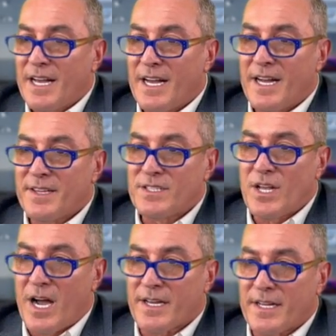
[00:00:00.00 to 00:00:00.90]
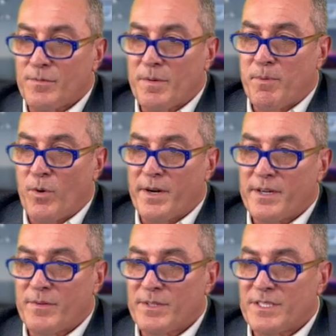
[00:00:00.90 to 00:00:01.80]
the docket report,
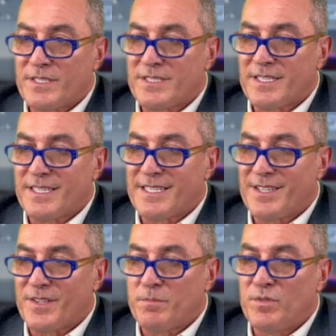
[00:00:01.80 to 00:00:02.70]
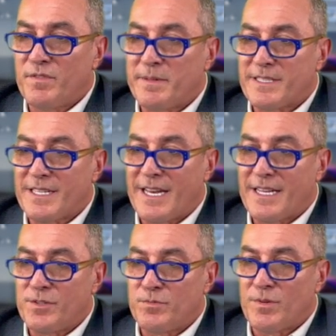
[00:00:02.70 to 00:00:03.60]
which is the movement,
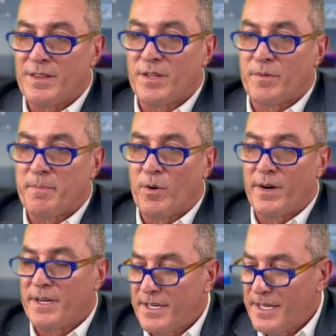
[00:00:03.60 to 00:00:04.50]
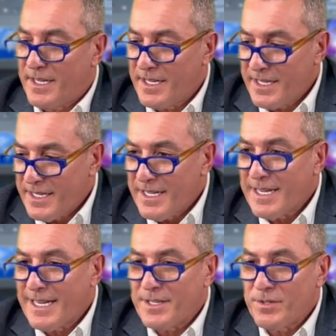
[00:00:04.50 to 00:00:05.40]
and you run the report.
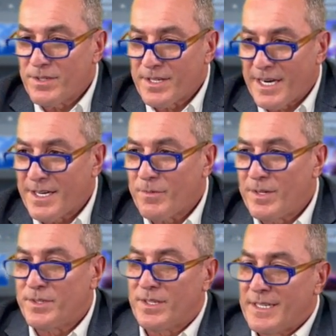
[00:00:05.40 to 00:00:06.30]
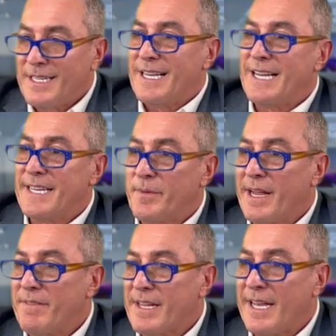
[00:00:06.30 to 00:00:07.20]
Again, you learn how to one. And here we
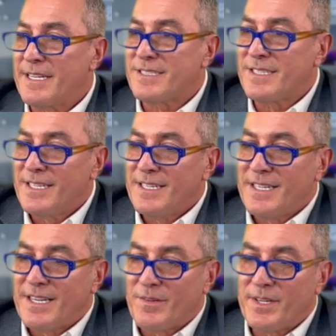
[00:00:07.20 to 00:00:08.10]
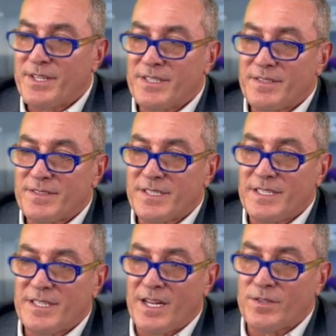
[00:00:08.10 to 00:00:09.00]
have a case where you can
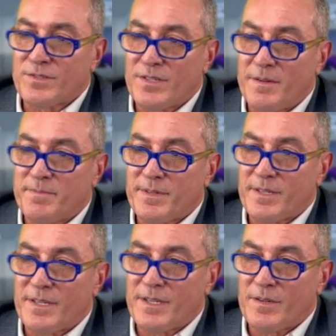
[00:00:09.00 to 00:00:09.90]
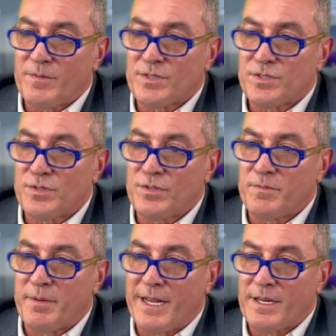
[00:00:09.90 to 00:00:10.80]
see Donald Trump was
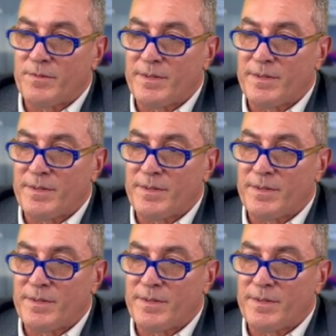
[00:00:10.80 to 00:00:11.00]
sued by a